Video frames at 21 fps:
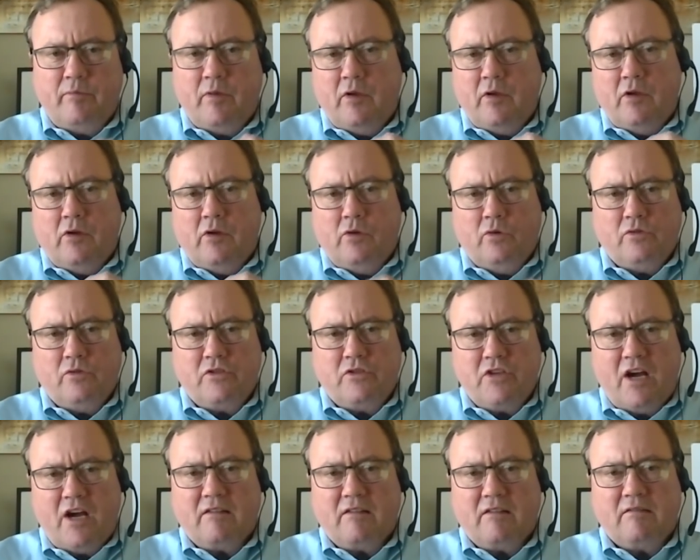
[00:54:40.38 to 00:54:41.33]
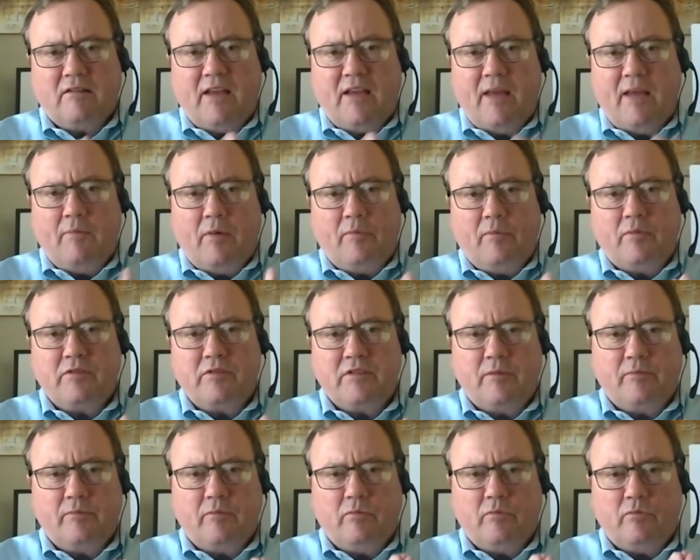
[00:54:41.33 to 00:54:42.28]
Hoon Chot came up with
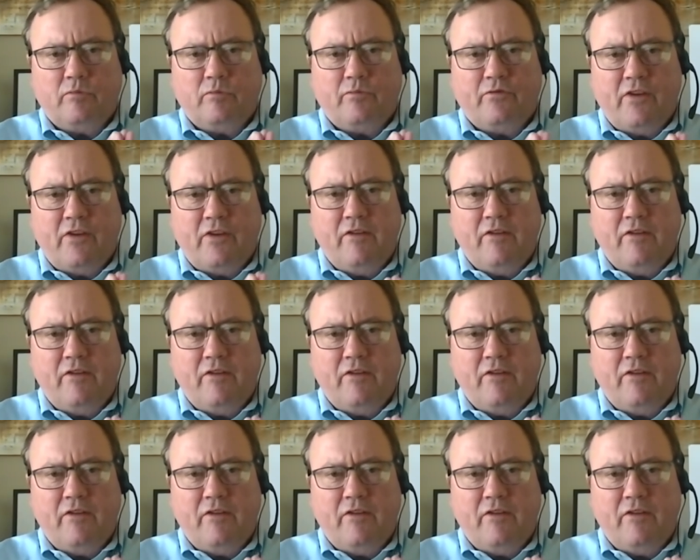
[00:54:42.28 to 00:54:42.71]
some very, very